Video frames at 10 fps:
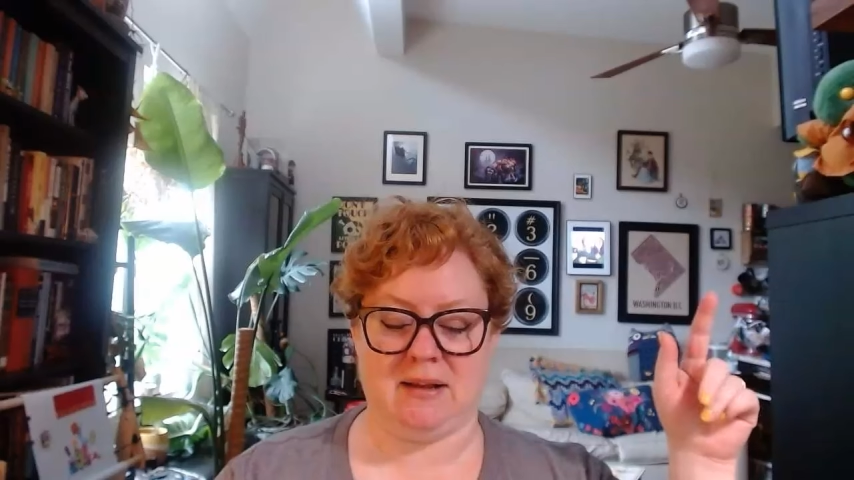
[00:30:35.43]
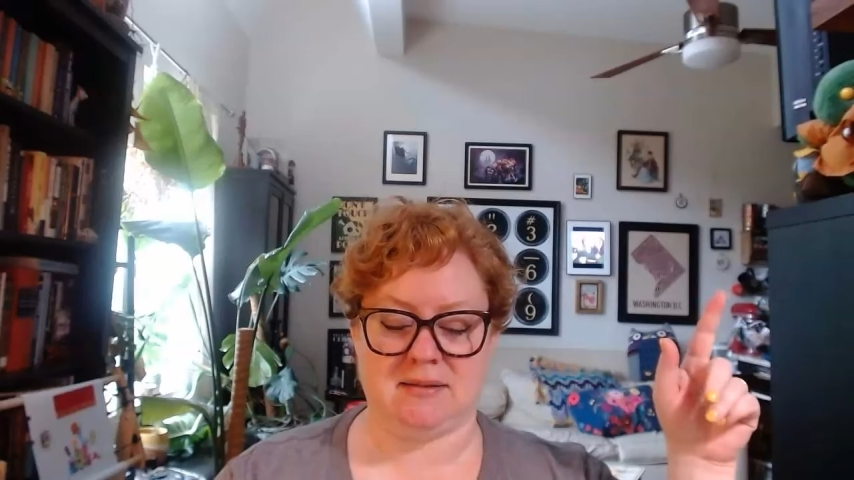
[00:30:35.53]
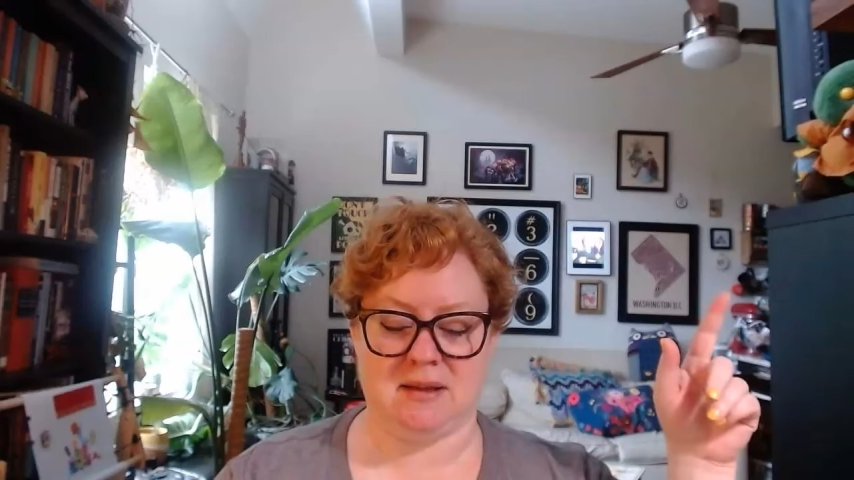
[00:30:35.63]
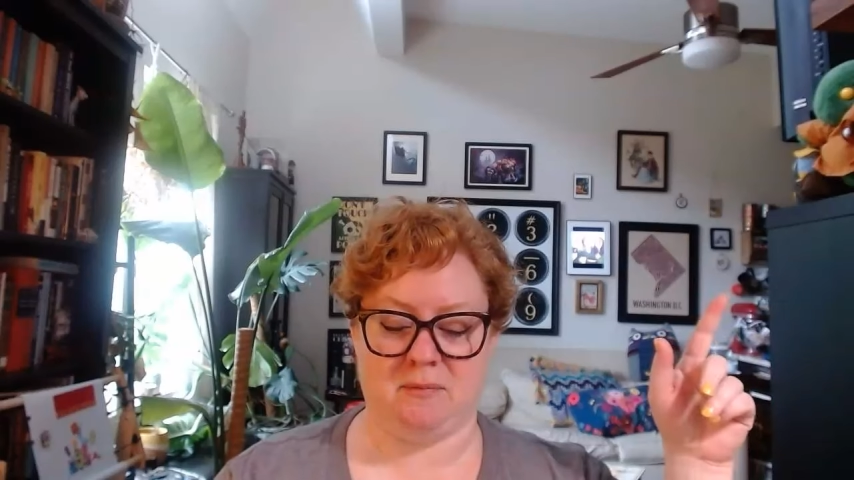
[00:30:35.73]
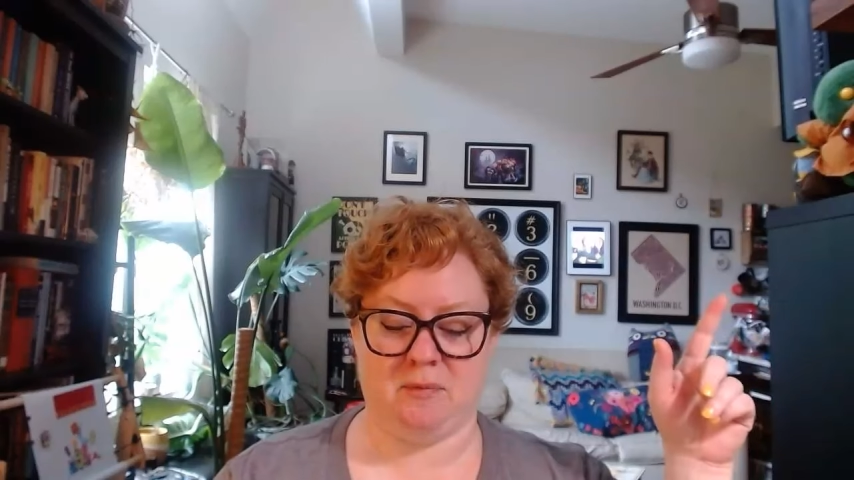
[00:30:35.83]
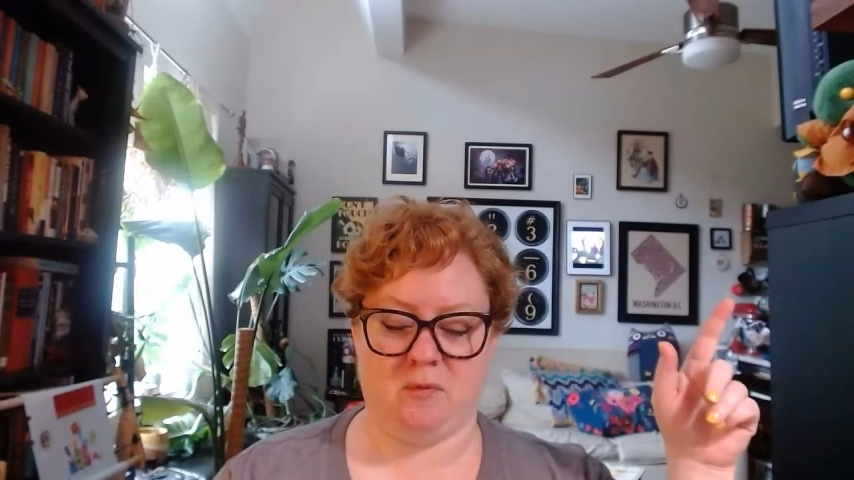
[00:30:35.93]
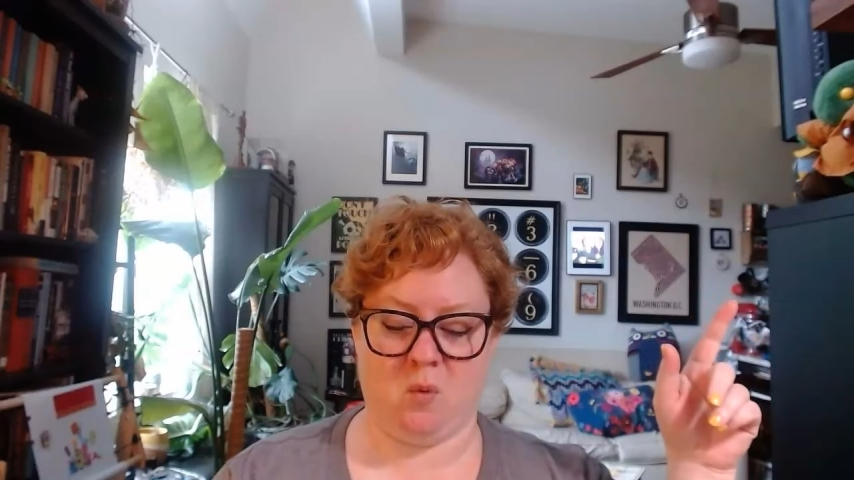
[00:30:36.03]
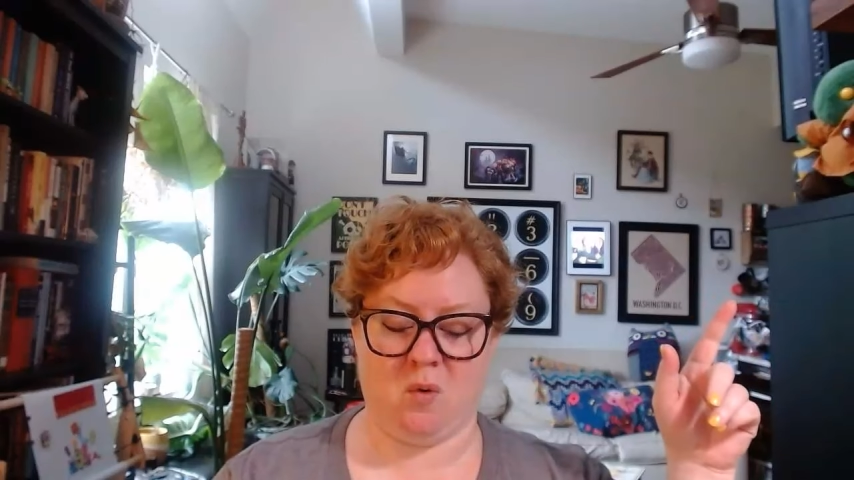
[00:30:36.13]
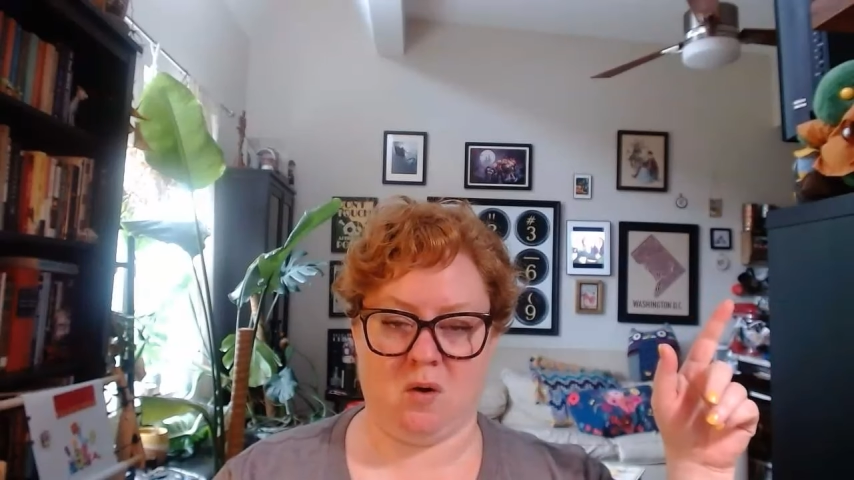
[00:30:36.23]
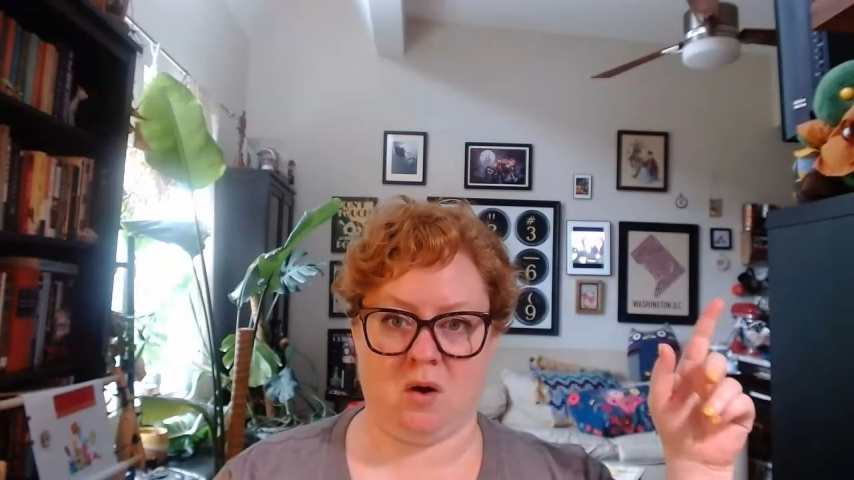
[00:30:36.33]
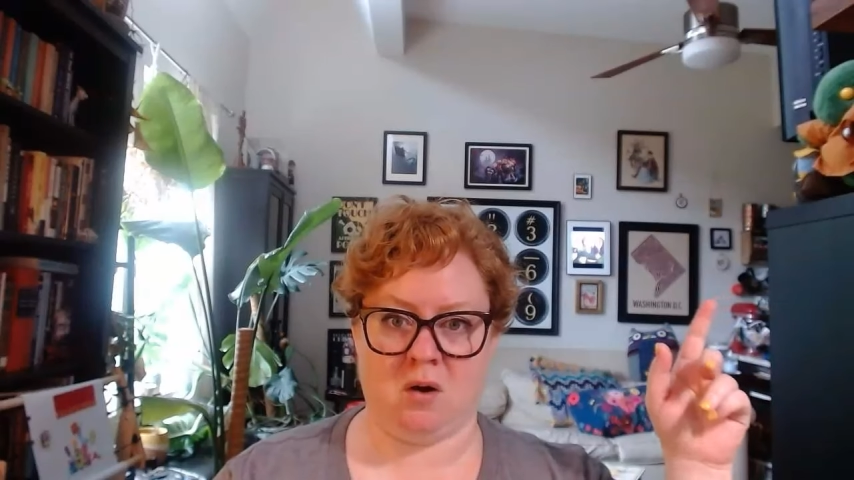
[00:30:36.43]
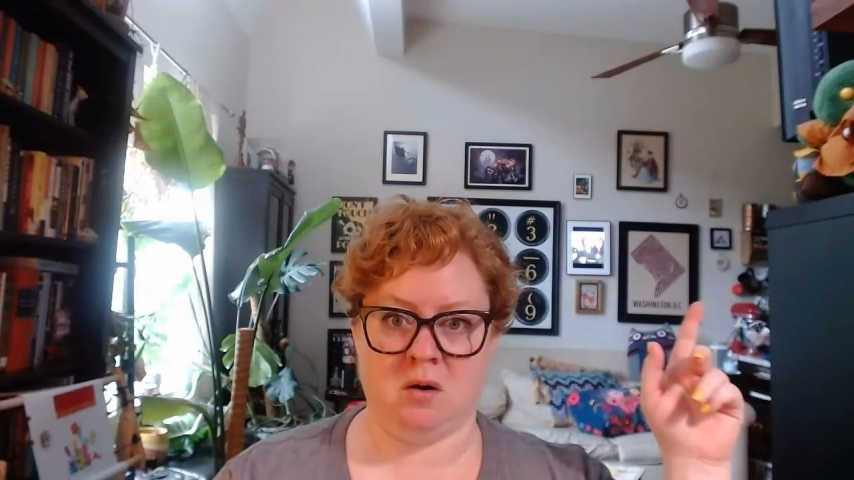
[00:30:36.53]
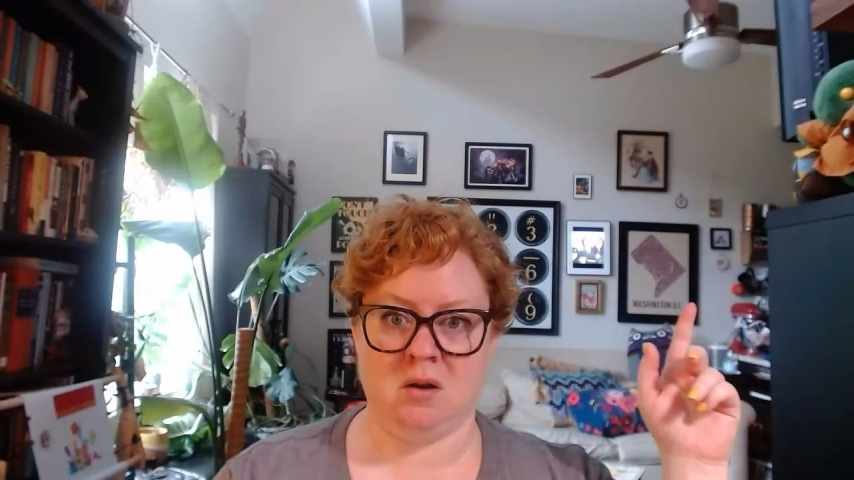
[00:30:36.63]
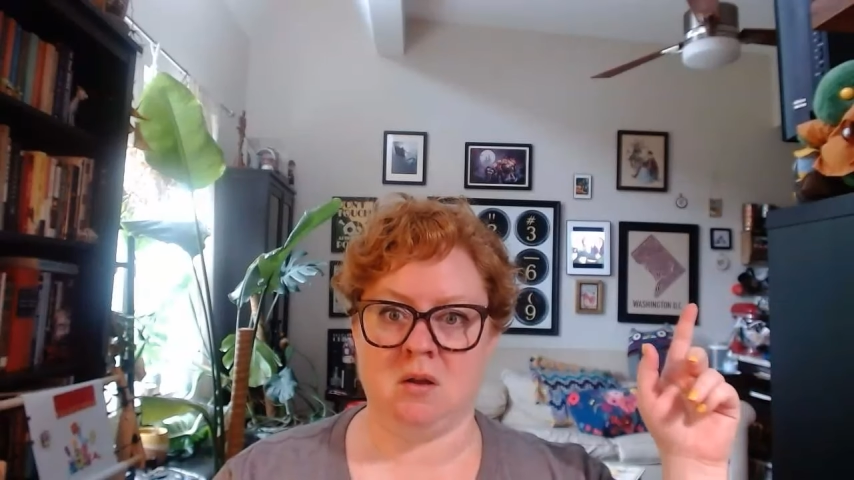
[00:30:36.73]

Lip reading: except for